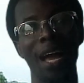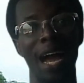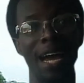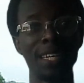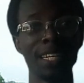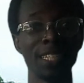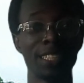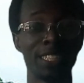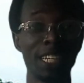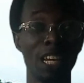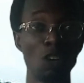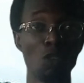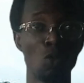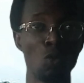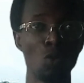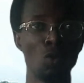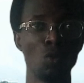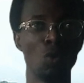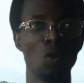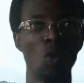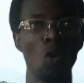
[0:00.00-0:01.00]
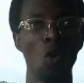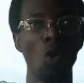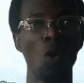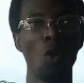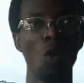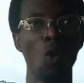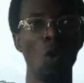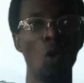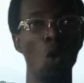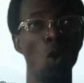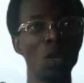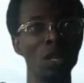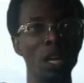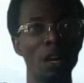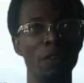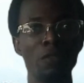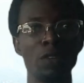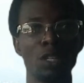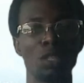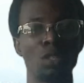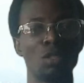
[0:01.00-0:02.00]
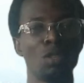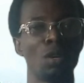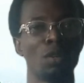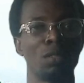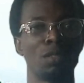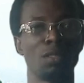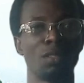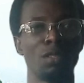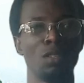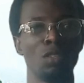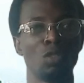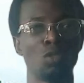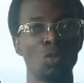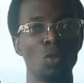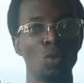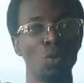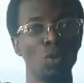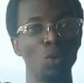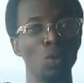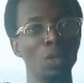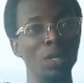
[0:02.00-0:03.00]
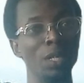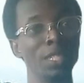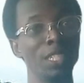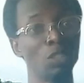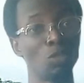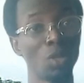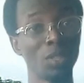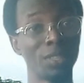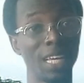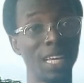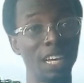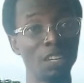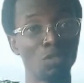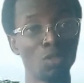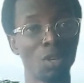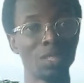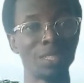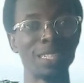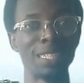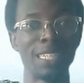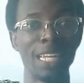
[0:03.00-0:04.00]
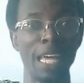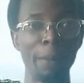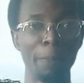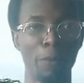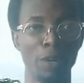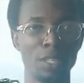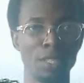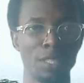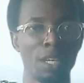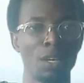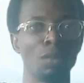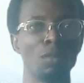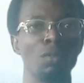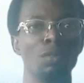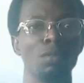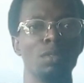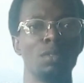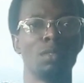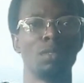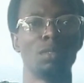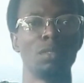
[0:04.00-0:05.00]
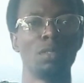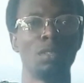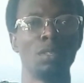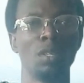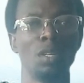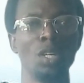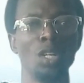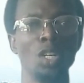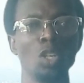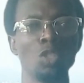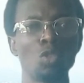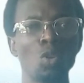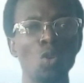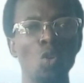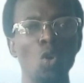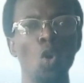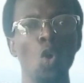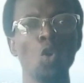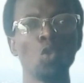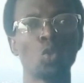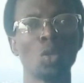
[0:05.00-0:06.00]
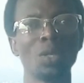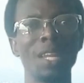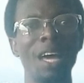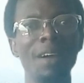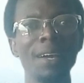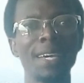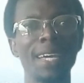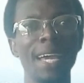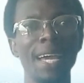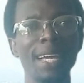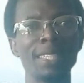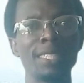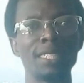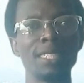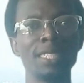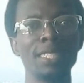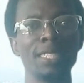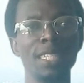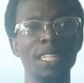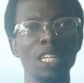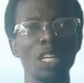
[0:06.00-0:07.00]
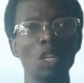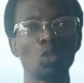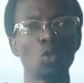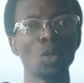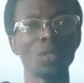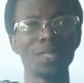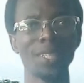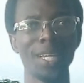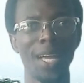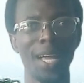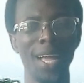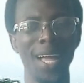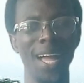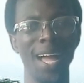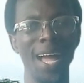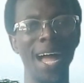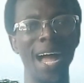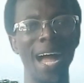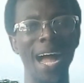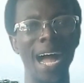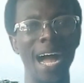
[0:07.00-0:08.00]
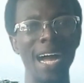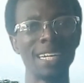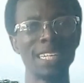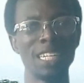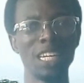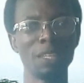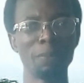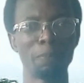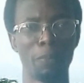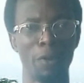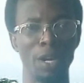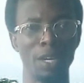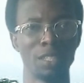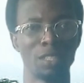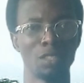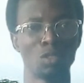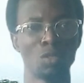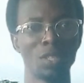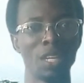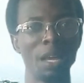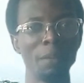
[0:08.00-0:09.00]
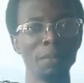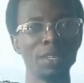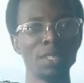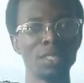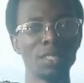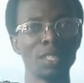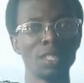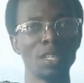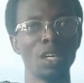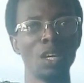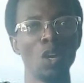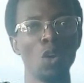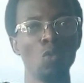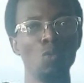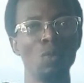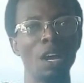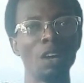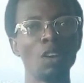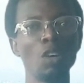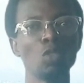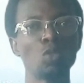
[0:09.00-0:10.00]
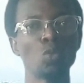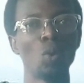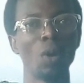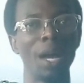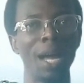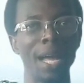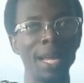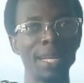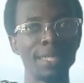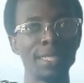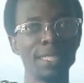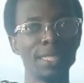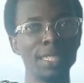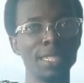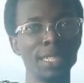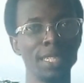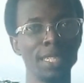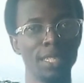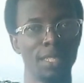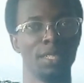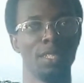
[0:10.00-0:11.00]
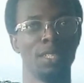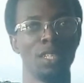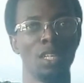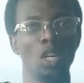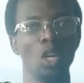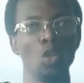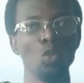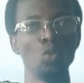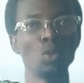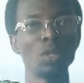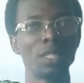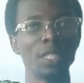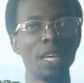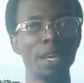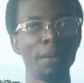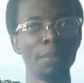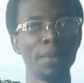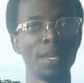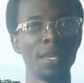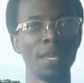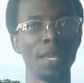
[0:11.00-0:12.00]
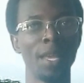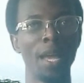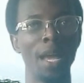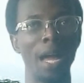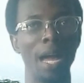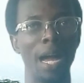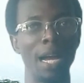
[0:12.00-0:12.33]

Adesegun O level results, so the total result 9.0. So to now get the total aggregate point, so that means we are going to add the UTME